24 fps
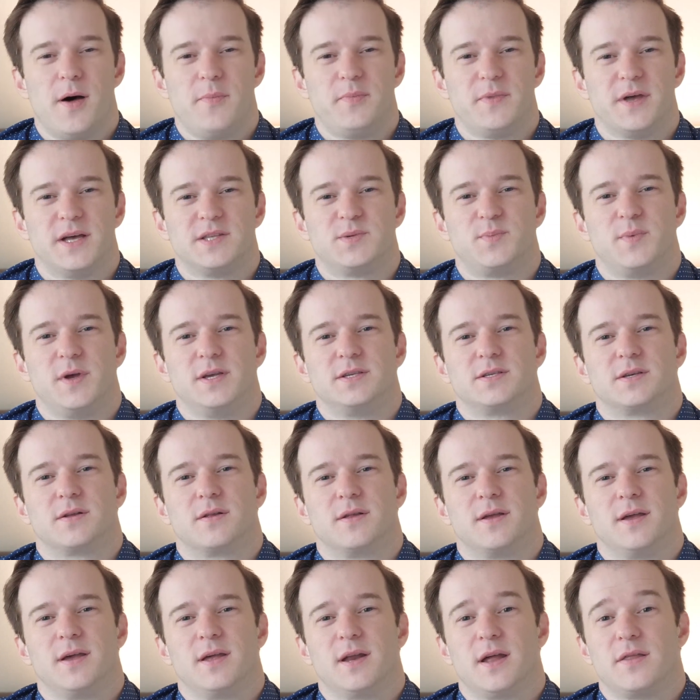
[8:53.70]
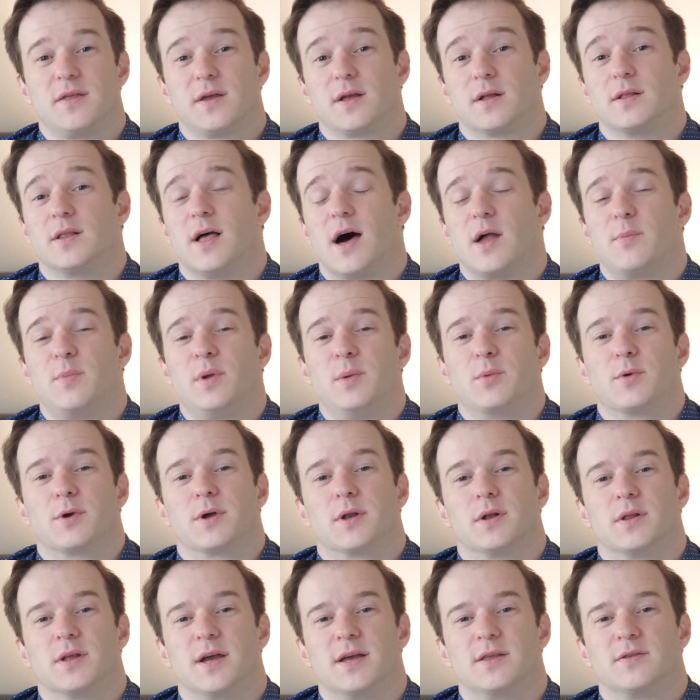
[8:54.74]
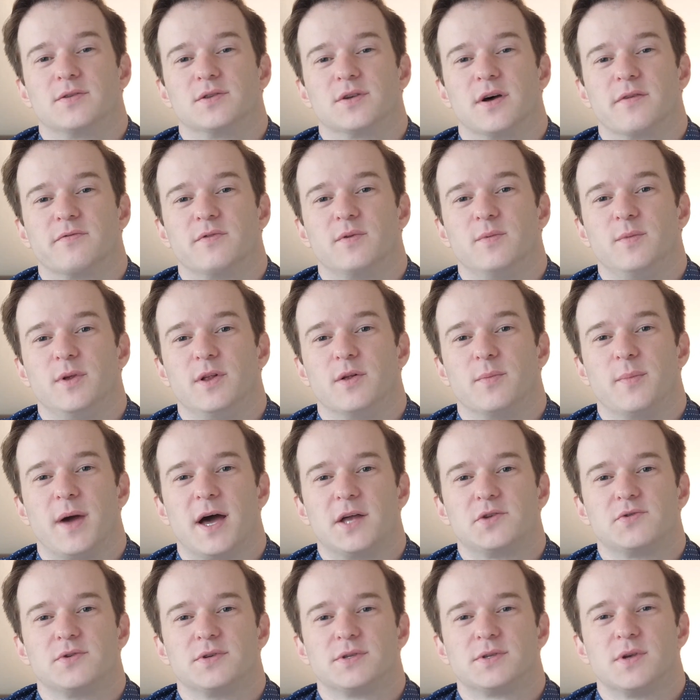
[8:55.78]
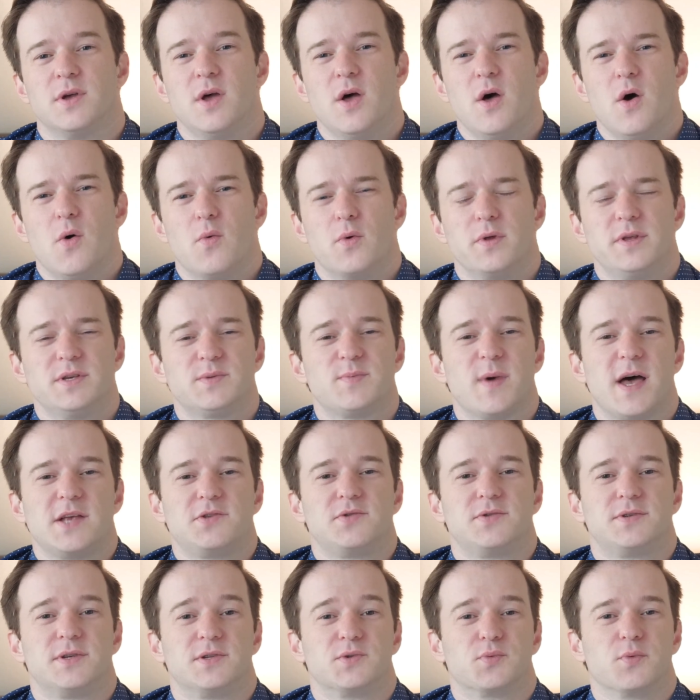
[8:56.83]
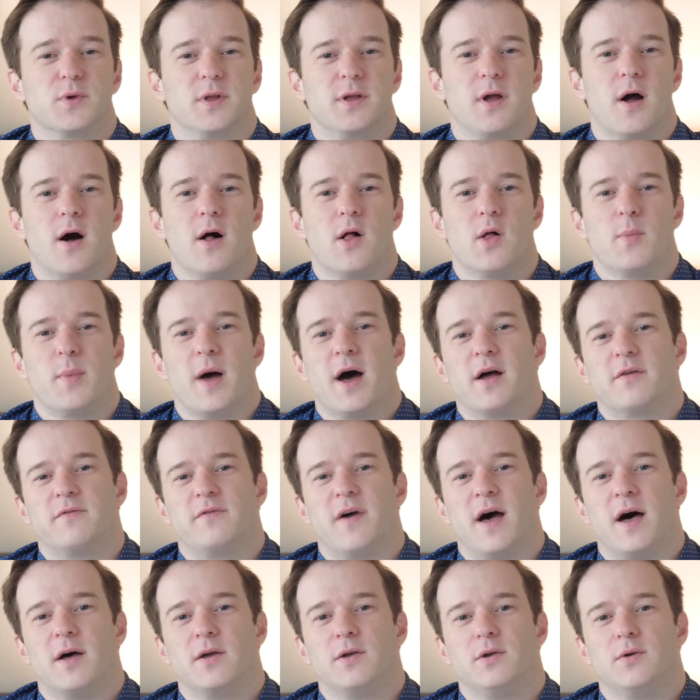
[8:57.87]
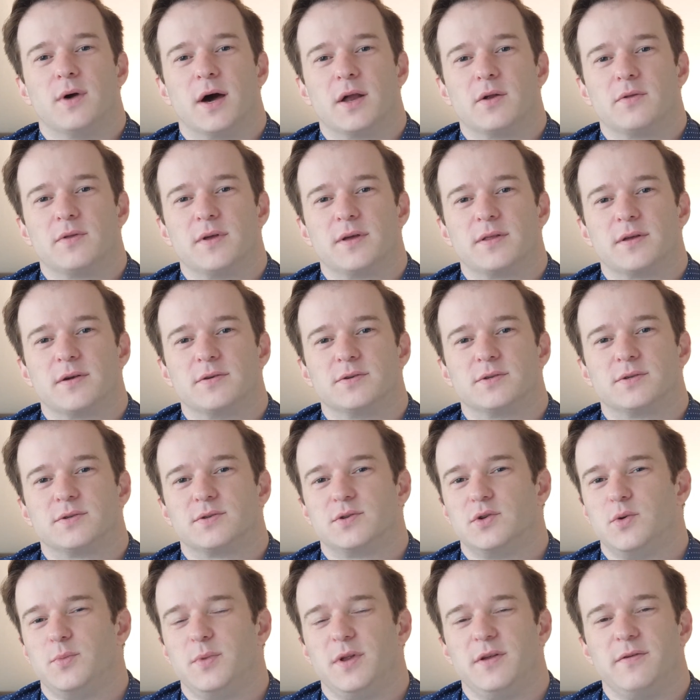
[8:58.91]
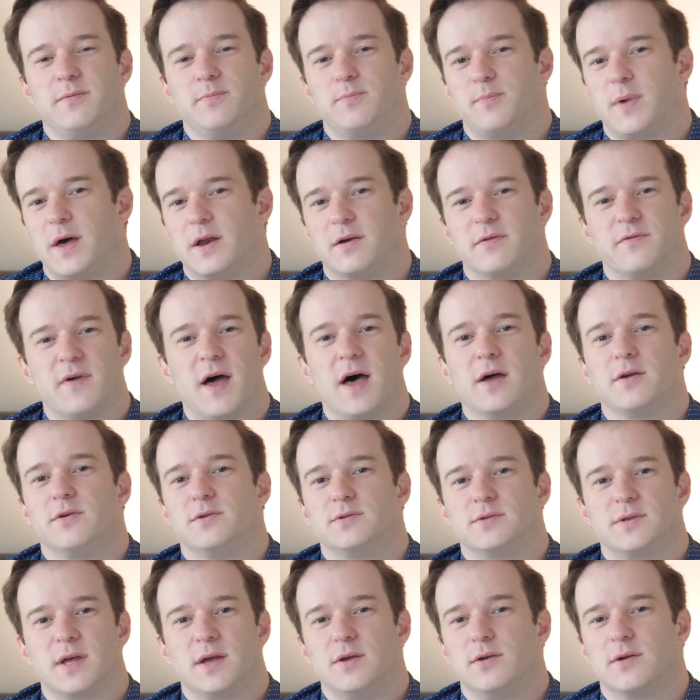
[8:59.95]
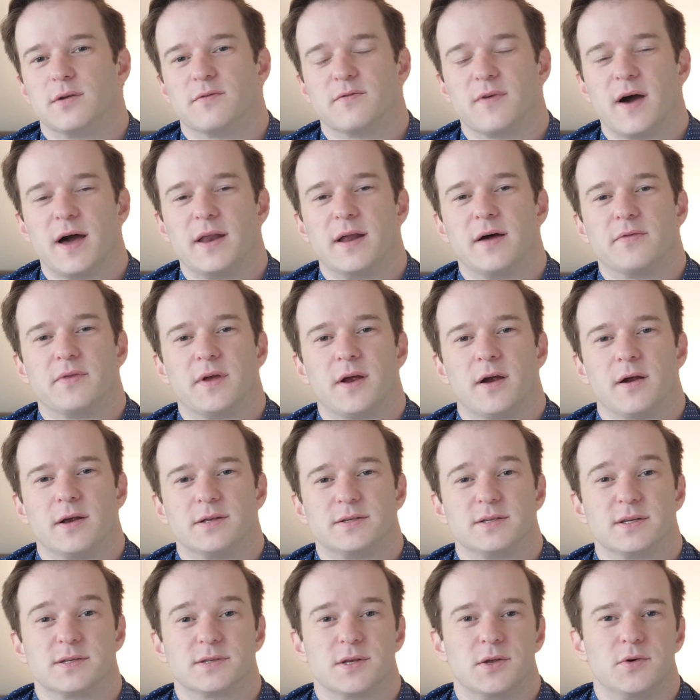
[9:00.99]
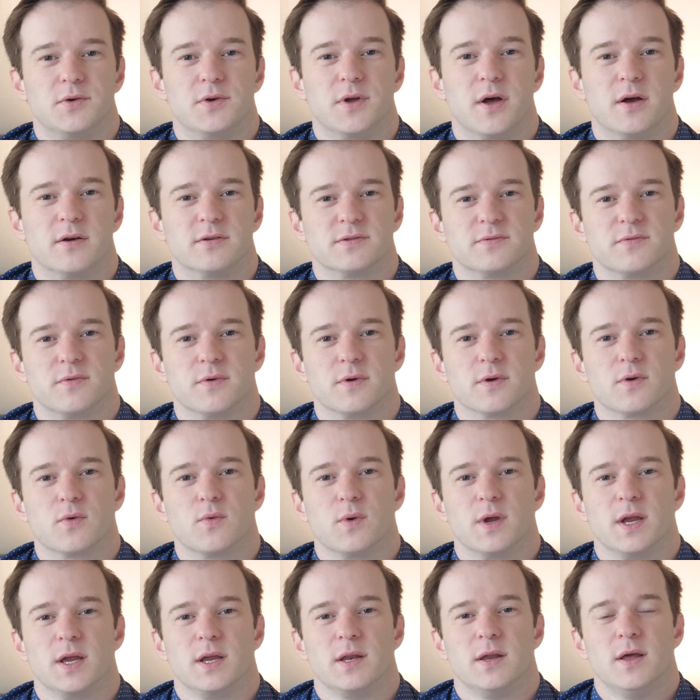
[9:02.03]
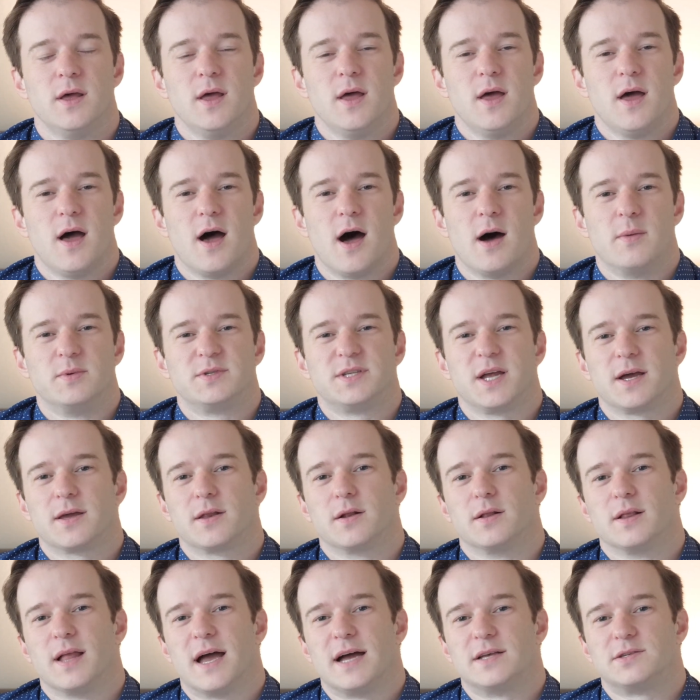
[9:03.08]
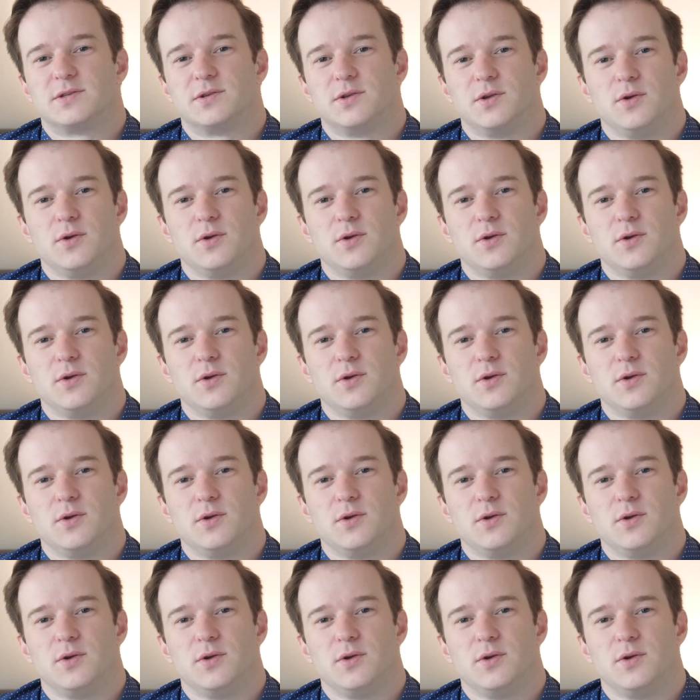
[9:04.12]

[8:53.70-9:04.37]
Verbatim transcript: up, that's basically it. I think a lot of people are gonna like the Tufts Needle mattress. With this mattress, it's really all about value. I don't think there's too many better values that you can find out there at $600 for a queen. Um, it's not gonna last